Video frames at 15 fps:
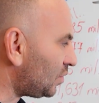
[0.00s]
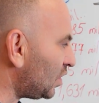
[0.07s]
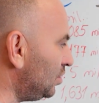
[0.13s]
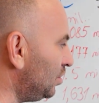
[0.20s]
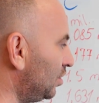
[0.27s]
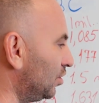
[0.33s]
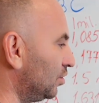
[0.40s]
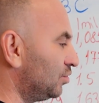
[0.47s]

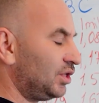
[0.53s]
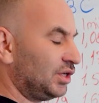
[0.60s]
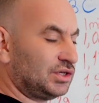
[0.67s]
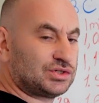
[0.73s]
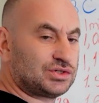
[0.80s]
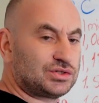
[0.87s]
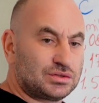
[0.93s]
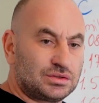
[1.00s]
you know,
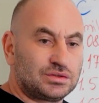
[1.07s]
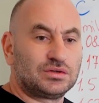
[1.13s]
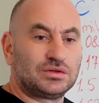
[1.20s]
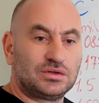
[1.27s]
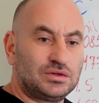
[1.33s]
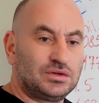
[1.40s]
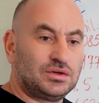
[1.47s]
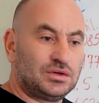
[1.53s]

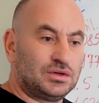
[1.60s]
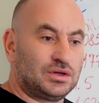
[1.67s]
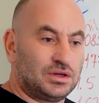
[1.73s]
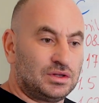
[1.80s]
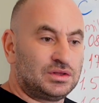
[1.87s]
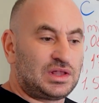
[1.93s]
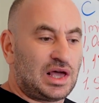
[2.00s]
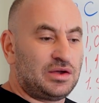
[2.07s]

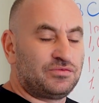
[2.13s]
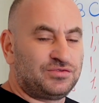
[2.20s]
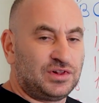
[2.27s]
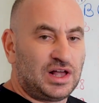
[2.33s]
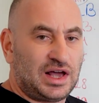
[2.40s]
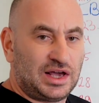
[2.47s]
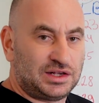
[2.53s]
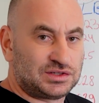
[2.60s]
time
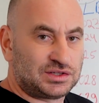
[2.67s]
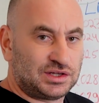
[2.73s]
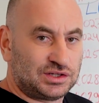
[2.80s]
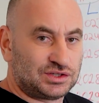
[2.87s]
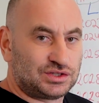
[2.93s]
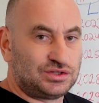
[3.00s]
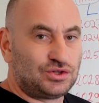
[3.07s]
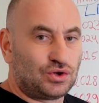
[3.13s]
flies,
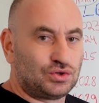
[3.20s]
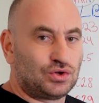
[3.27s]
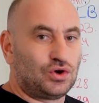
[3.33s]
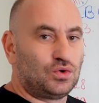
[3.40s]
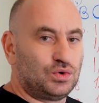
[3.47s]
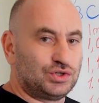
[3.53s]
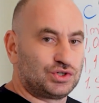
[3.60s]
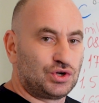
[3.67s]
things don't
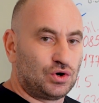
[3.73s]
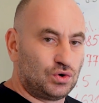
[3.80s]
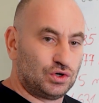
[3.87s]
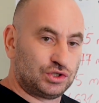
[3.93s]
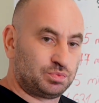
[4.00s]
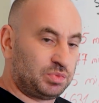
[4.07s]
always go as